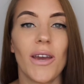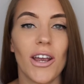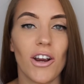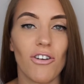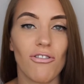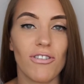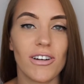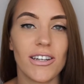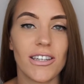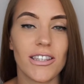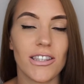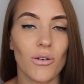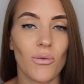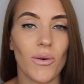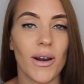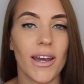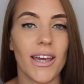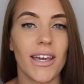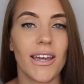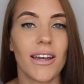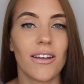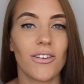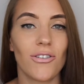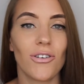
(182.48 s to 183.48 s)
increase the
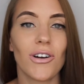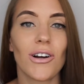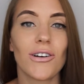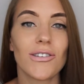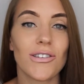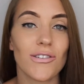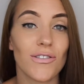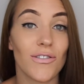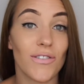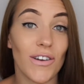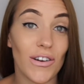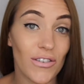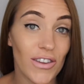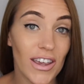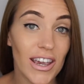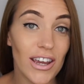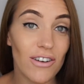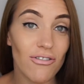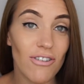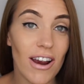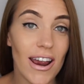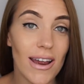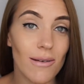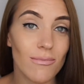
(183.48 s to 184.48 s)
weight and you go to
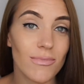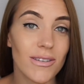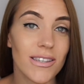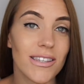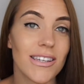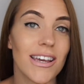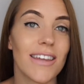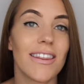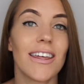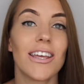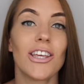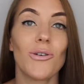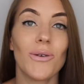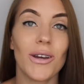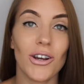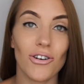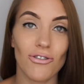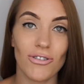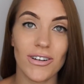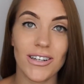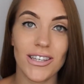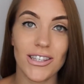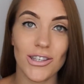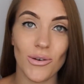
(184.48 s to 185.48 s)
15 reps, and then you
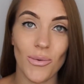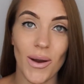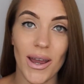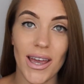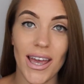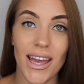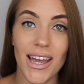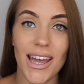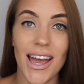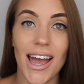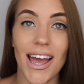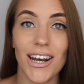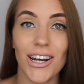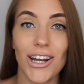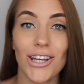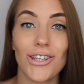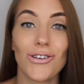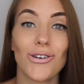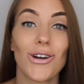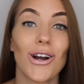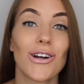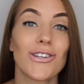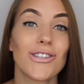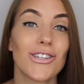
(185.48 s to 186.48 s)
increase the weight again
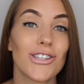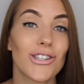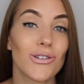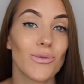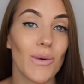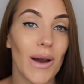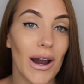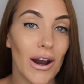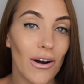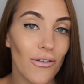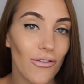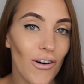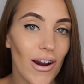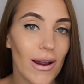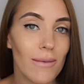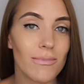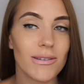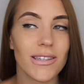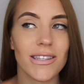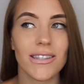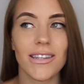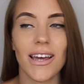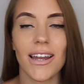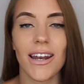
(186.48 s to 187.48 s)
and you go to 12
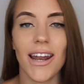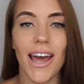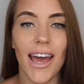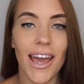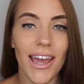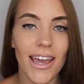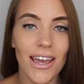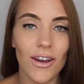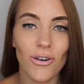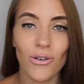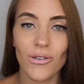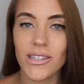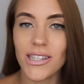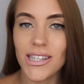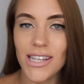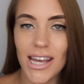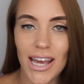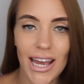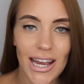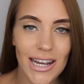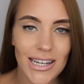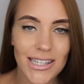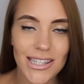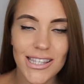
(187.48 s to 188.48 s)
reps, and then 8 or
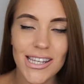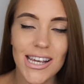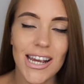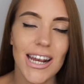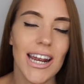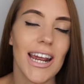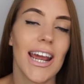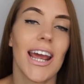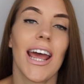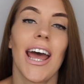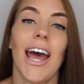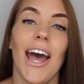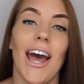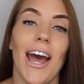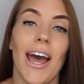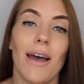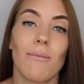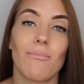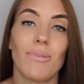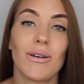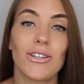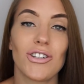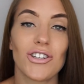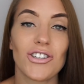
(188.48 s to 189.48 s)
6.
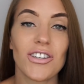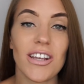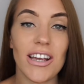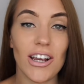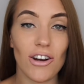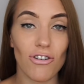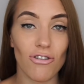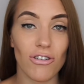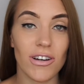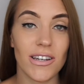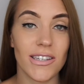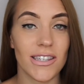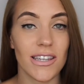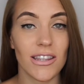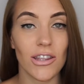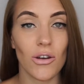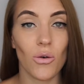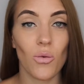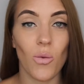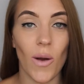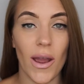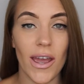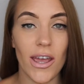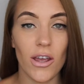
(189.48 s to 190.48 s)
But just increasing
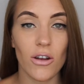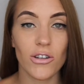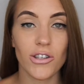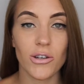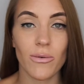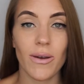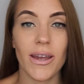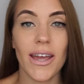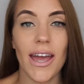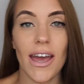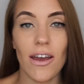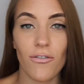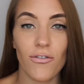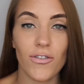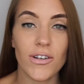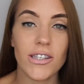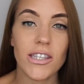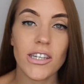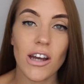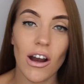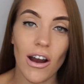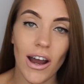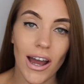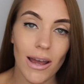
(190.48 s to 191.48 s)
the weight you're doing every
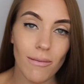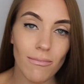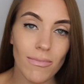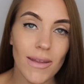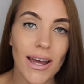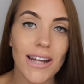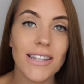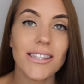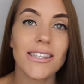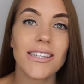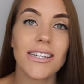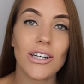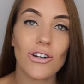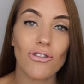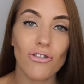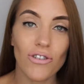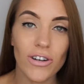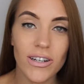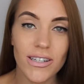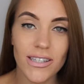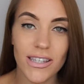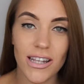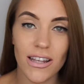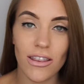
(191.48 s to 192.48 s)
time and
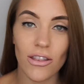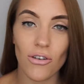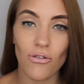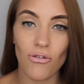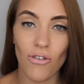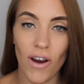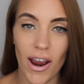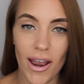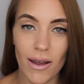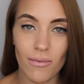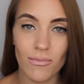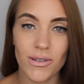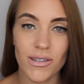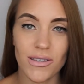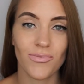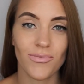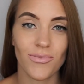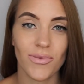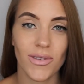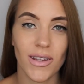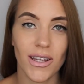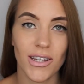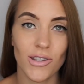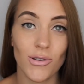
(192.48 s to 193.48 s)
decreasing the reps.
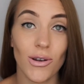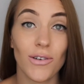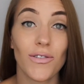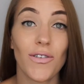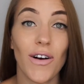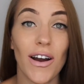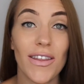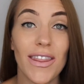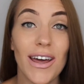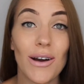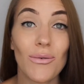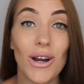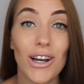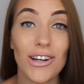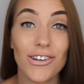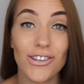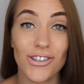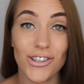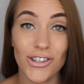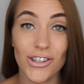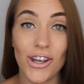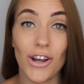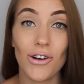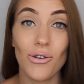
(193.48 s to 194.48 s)
So I find that
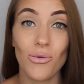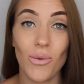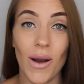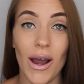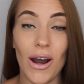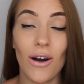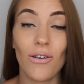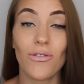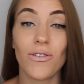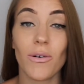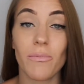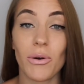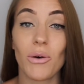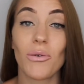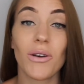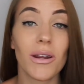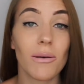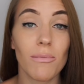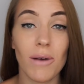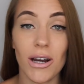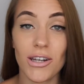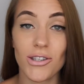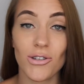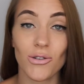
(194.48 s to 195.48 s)
works so well for
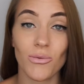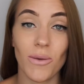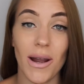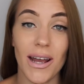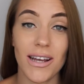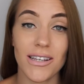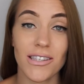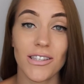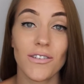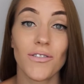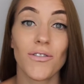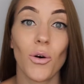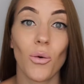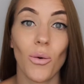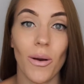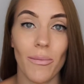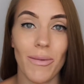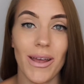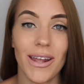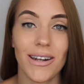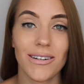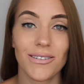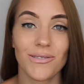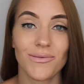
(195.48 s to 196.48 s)
building muscle mass for
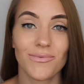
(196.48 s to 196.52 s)
women.